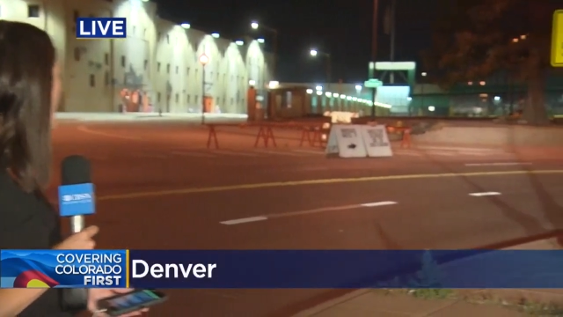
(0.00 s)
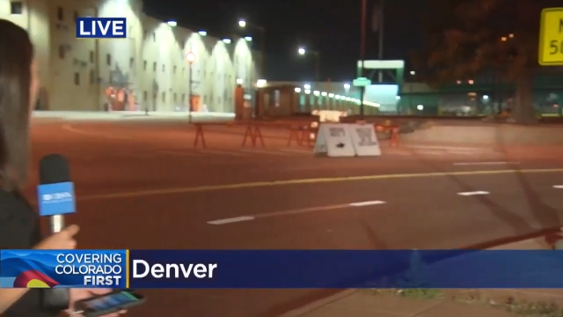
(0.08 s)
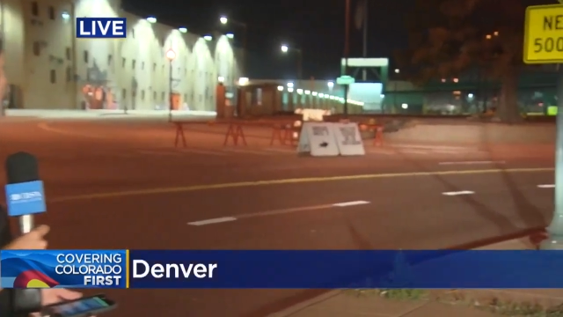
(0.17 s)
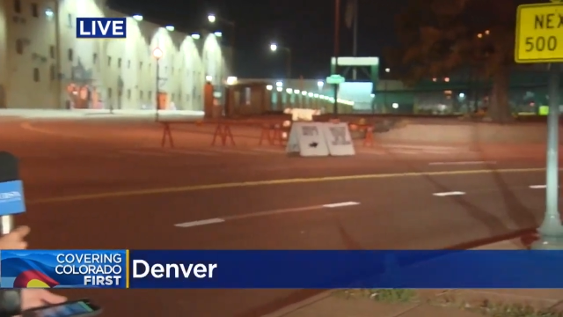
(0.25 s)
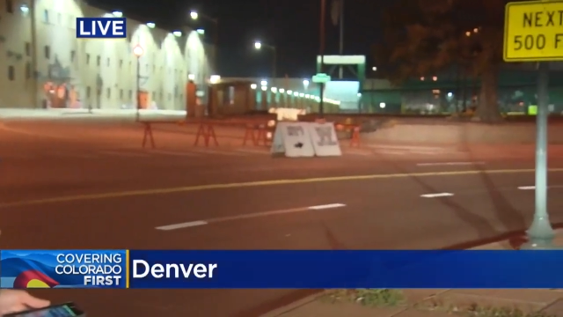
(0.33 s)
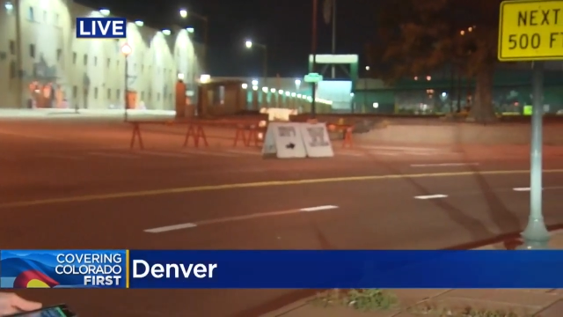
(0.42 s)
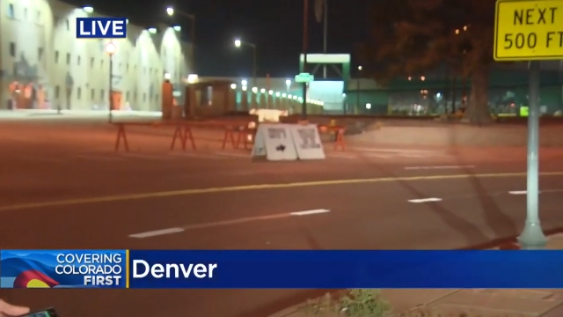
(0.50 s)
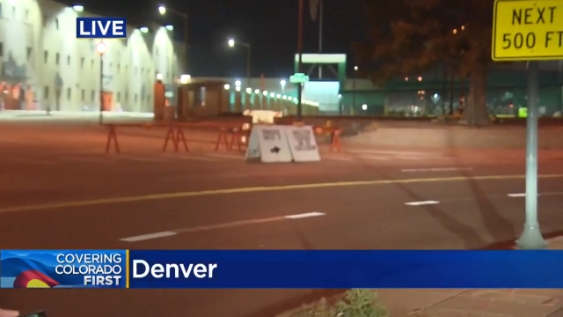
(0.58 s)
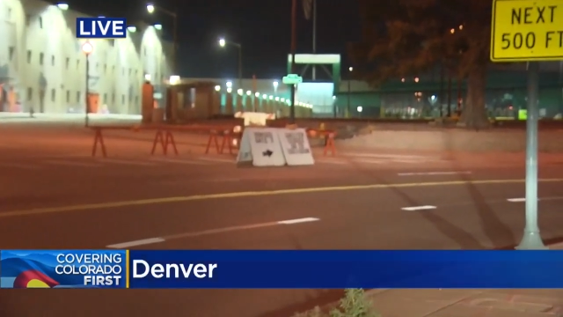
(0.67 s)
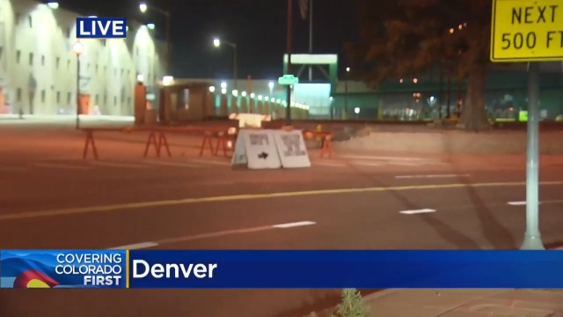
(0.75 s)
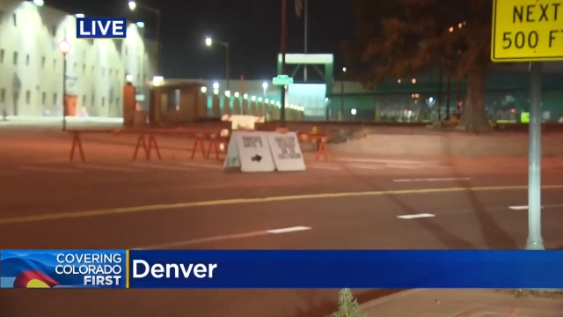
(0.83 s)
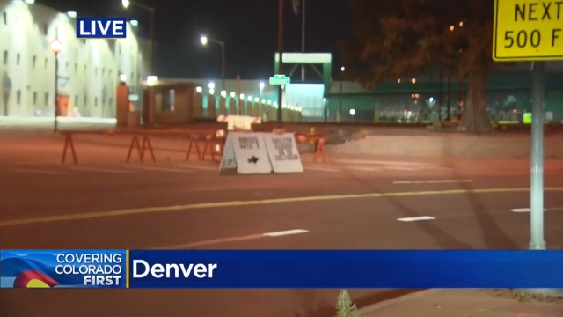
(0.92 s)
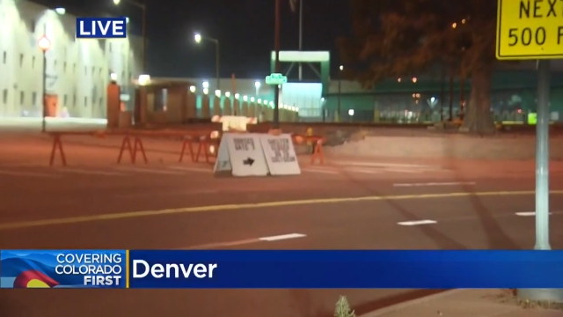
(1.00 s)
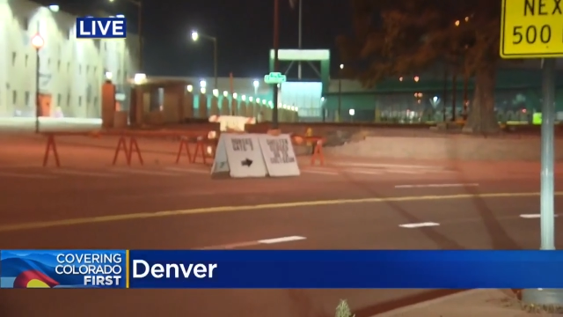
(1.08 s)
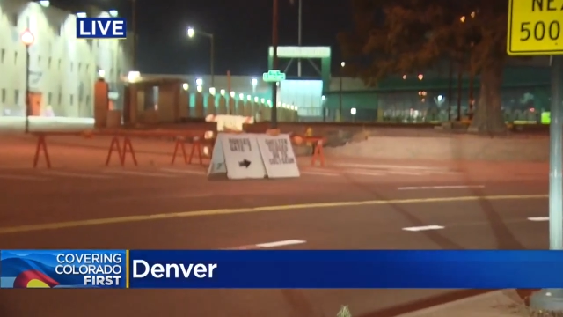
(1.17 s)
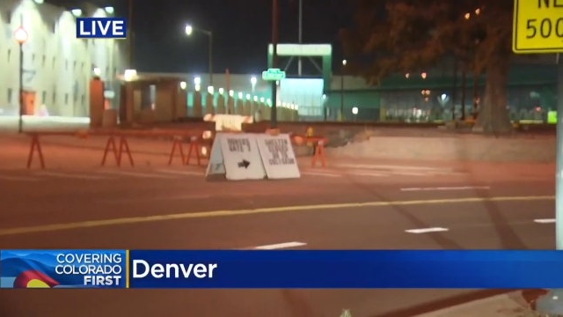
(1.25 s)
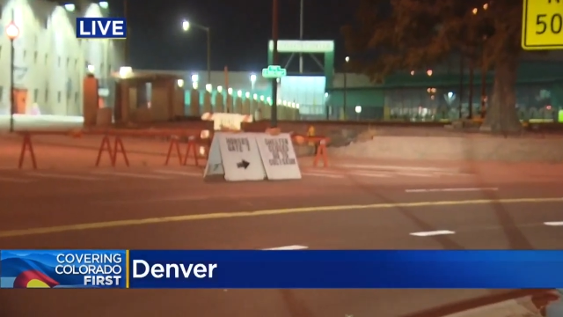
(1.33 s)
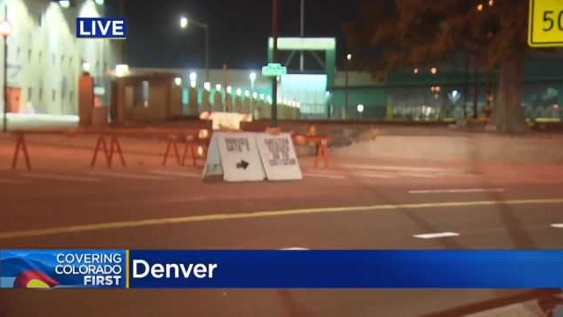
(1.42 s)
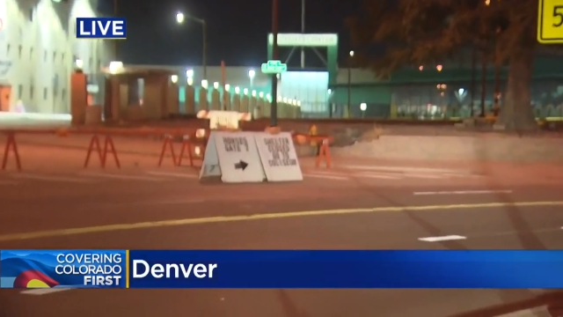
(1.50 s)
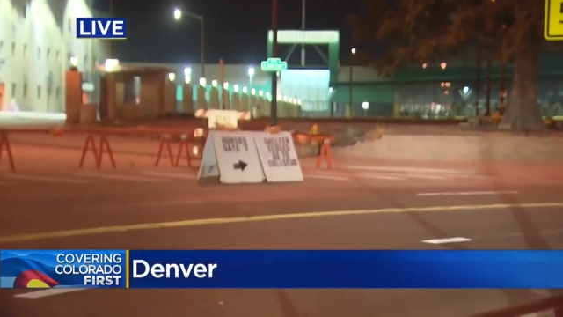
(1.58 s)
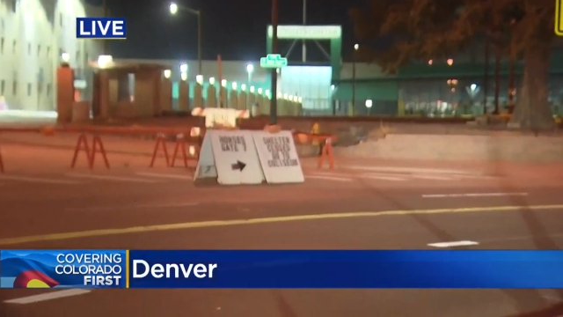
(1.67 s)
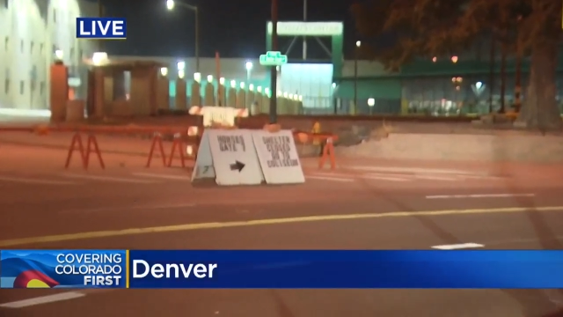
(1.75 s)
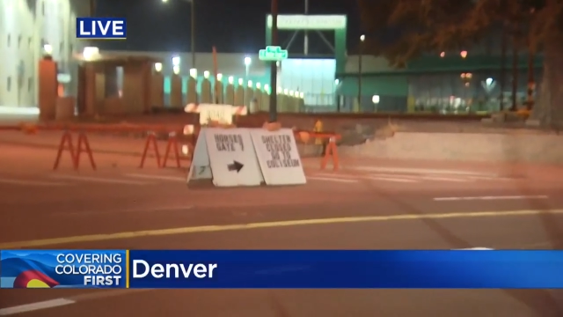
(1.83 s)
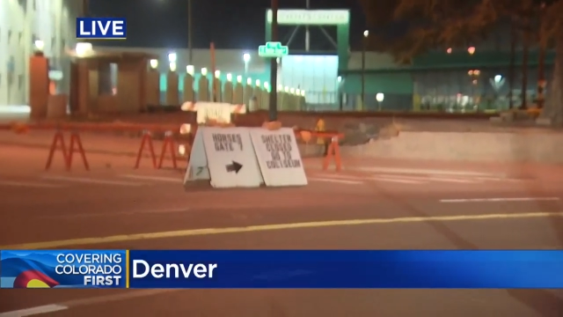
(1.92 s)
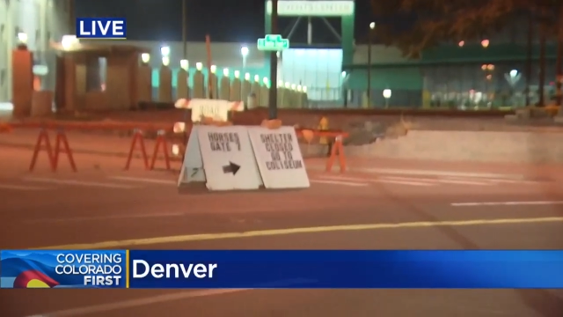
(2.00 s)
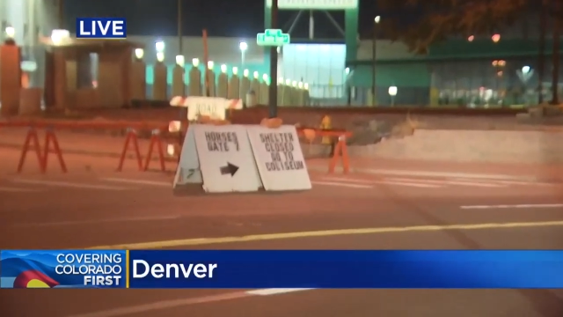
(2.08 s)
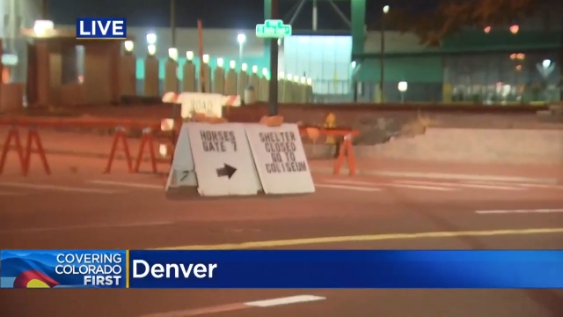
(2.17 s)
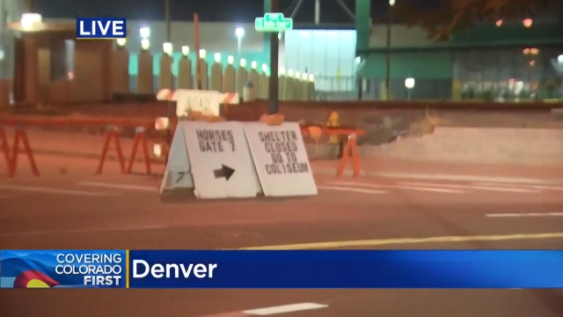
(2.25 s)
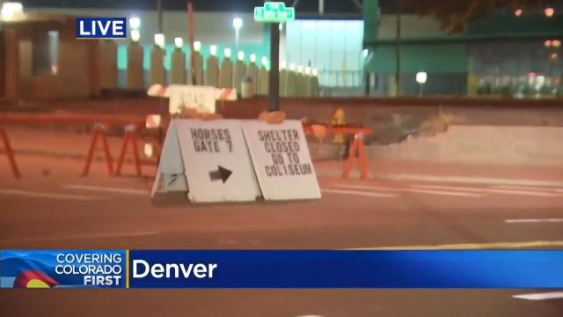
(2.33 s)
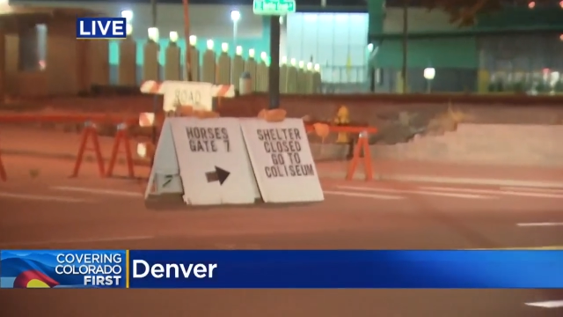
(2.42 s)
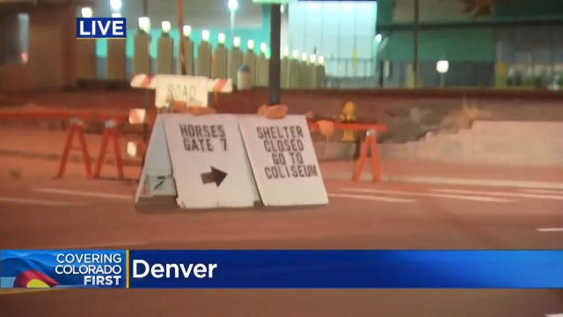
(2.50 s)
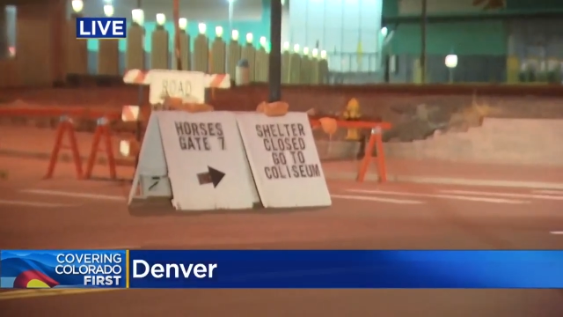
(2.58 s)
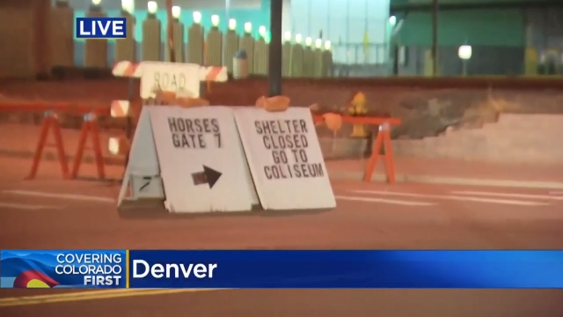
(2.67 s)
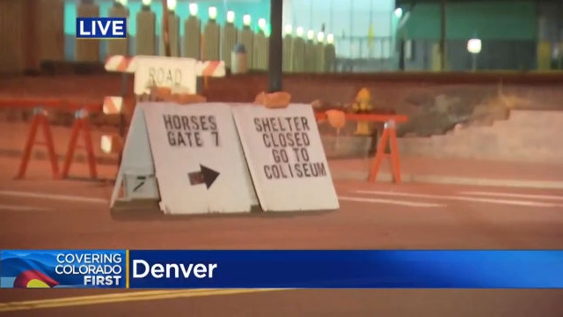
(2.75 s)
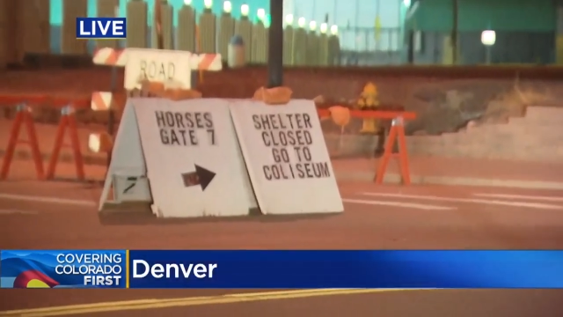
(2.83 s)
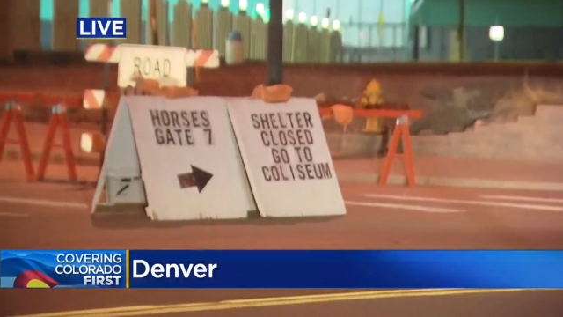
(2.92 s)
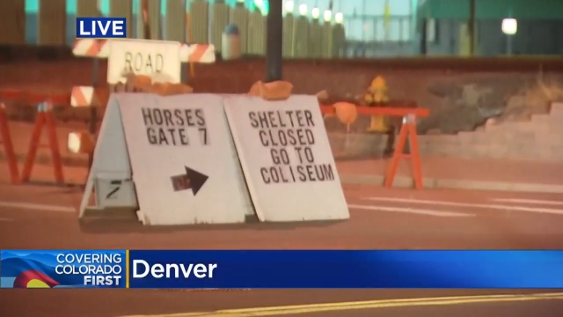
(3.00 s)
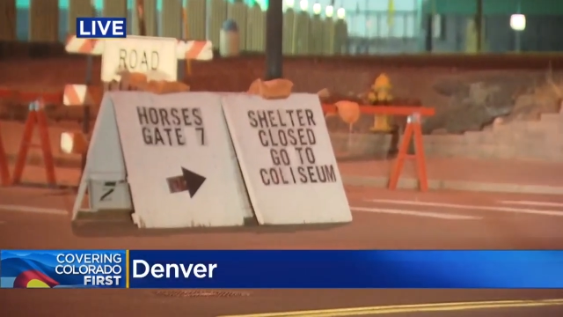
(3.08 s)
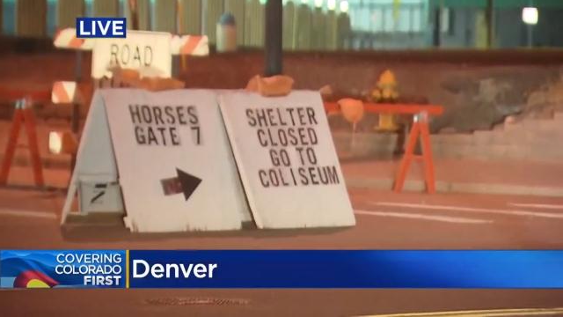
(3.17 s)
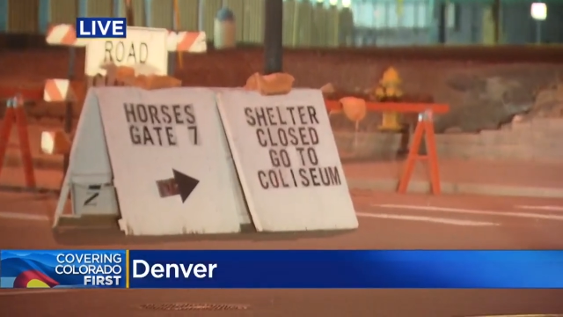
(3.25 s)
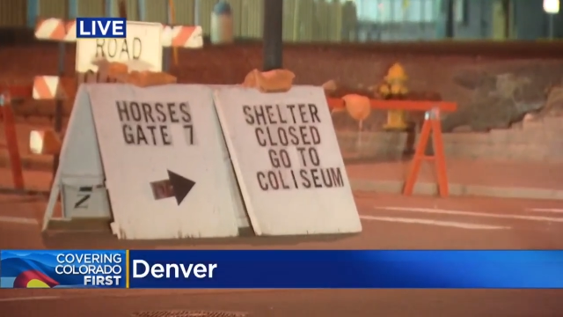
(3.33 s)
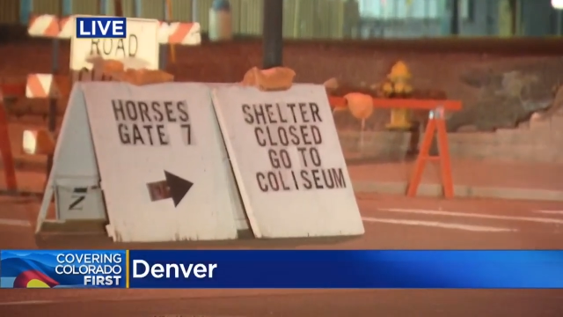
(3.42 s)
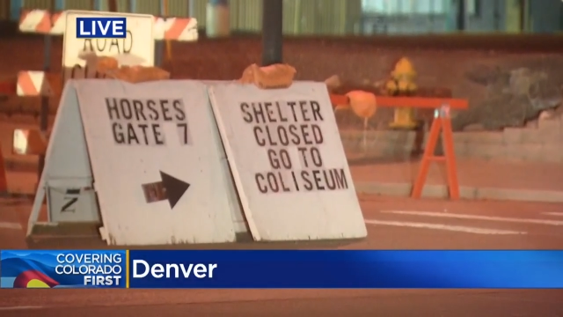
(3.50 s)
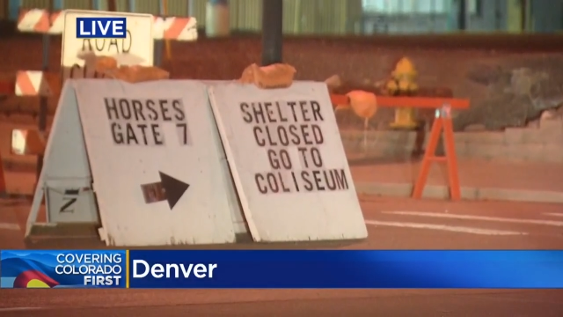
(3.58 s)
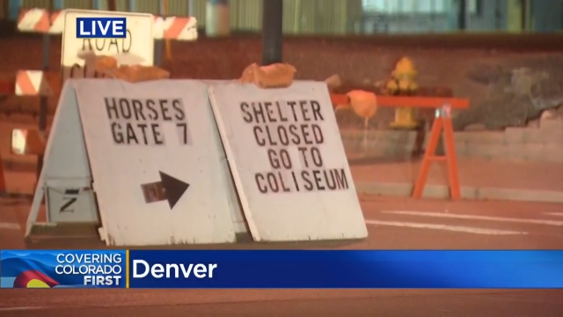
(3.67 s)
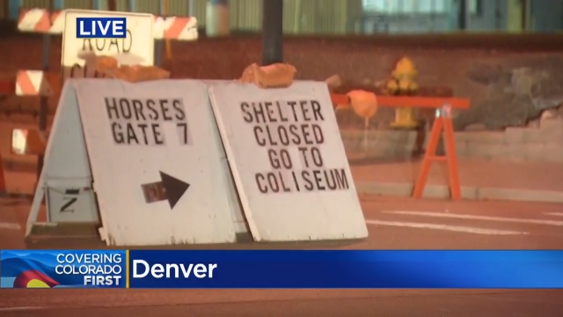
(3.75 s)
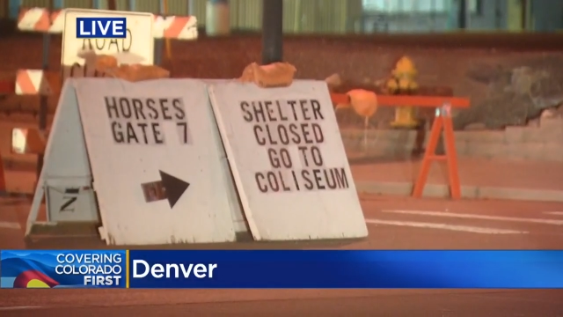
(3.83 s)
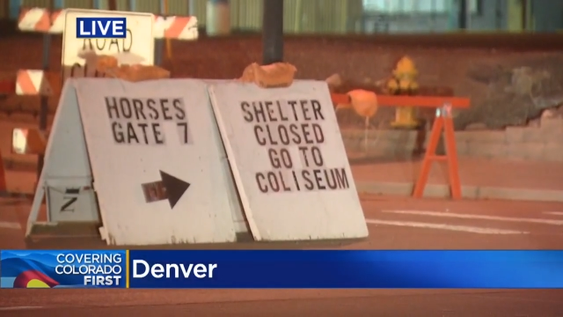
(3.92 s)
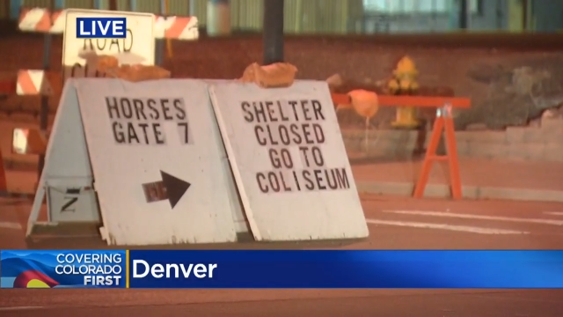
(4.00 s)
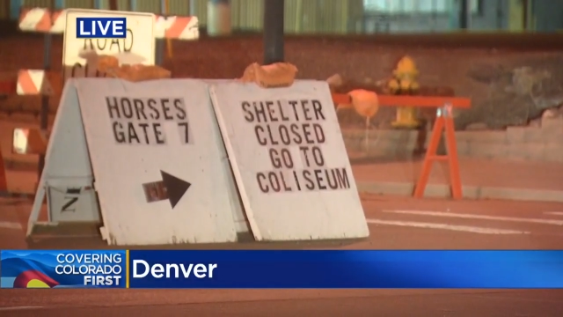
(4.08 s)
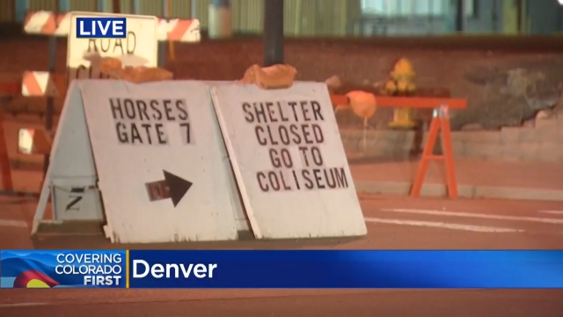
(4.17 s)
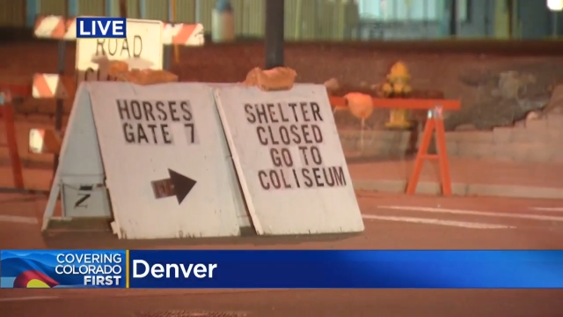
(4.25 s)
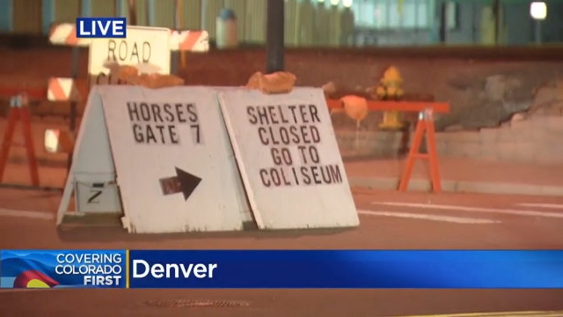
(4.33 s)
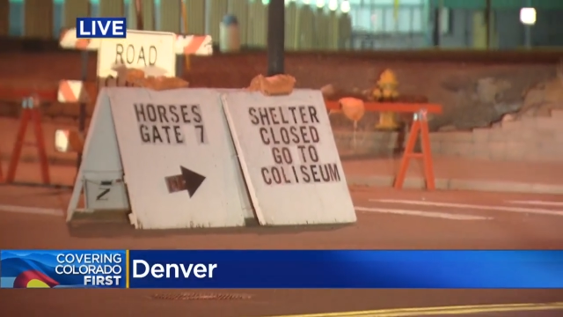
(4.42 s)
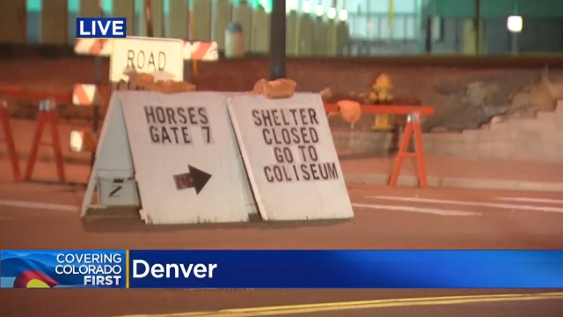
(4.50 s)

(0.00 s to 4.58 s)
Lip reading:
(no speaker visible)